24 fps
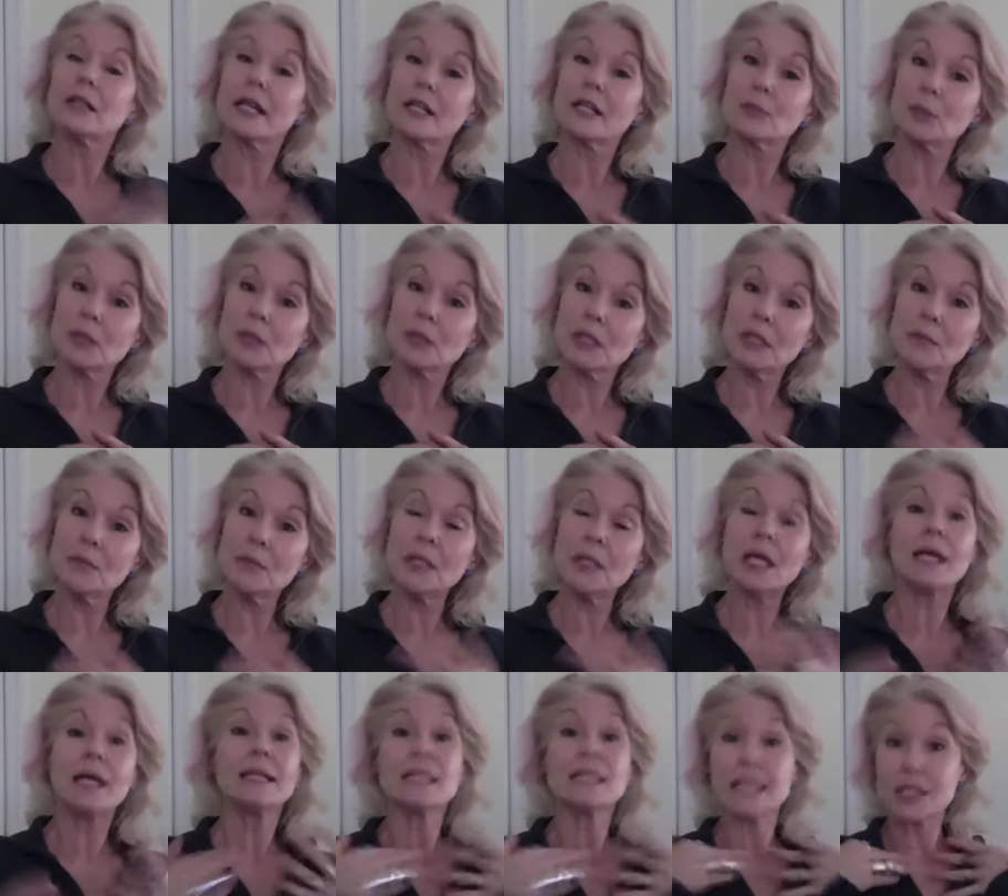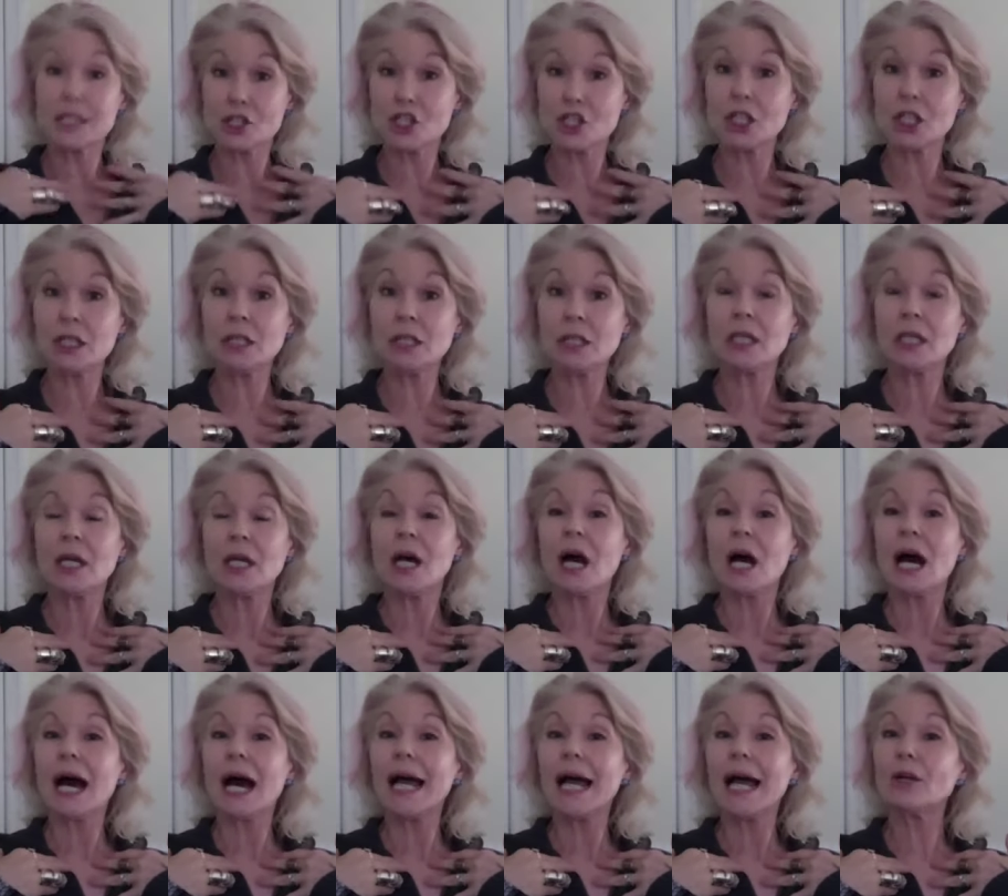bulimia, addiction.
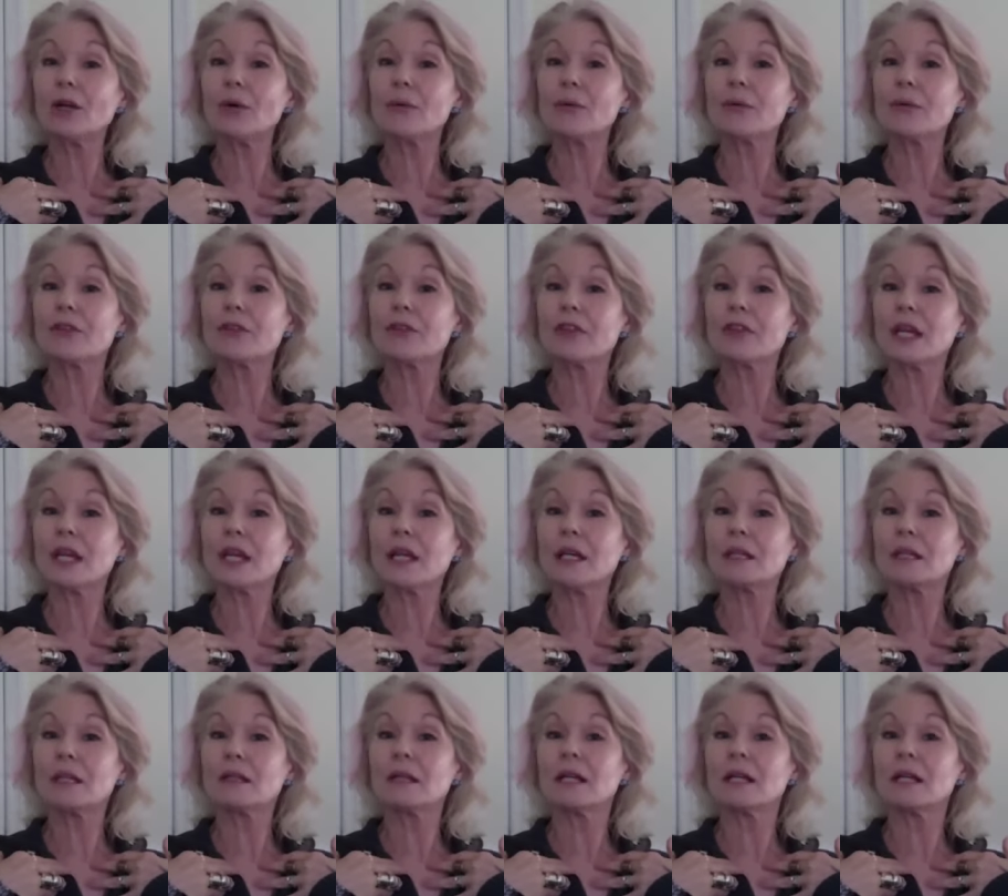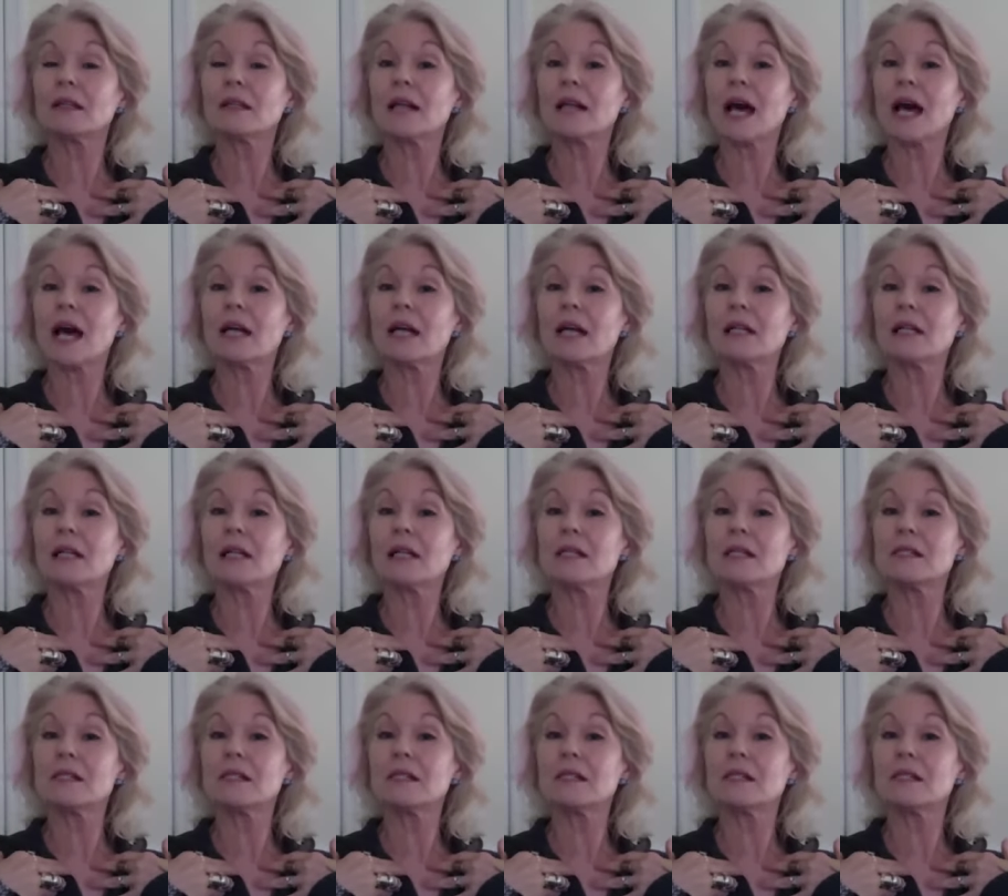I don't think that
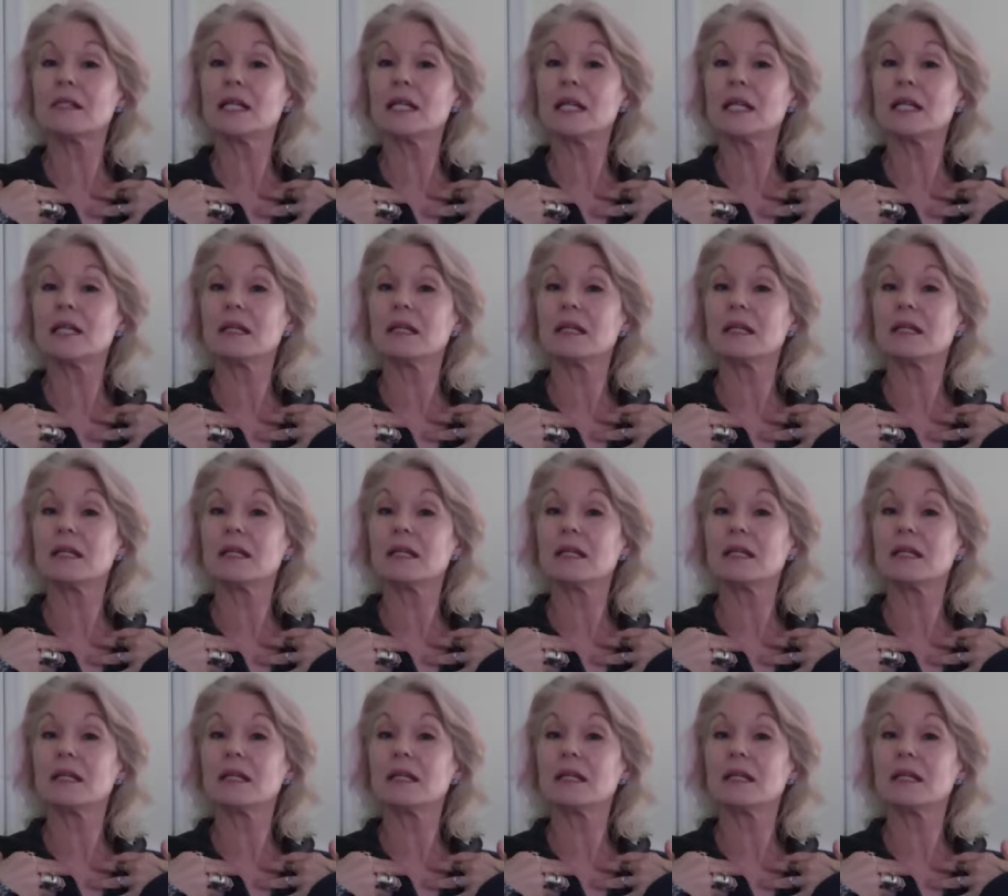is the